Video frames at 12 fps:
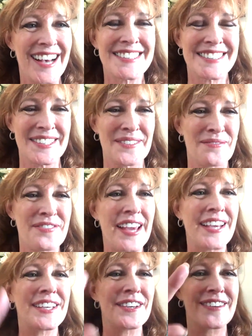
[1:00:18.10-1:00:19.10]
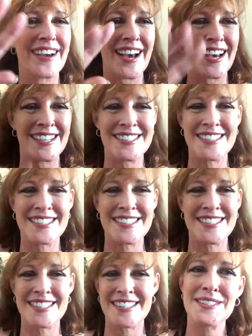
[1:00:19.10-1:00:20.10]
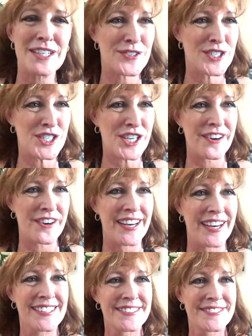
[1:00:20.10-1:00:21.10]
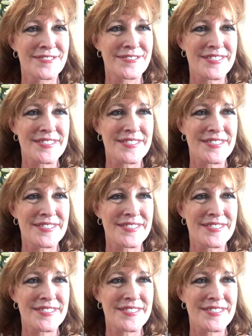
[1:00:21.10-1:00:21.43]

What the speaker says: Awesome. Thank you guys. Thanks so much for sharing.